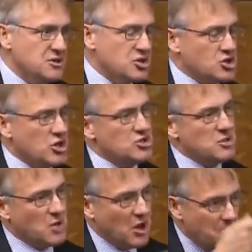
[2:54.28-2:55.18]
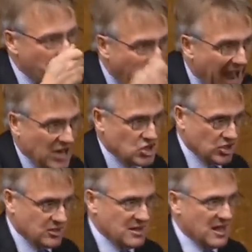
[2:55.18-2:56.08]
to show some
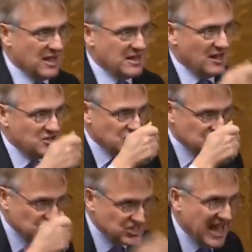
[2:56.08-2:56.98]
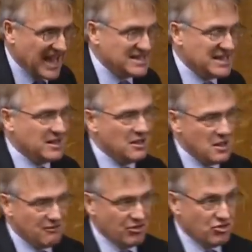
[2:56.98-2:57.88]
compassion and understanding
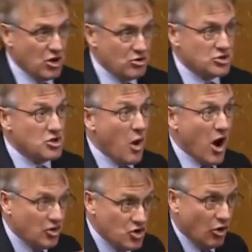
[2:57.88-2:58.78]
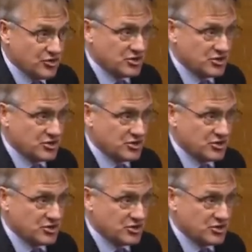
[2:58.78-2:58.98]
for those who are not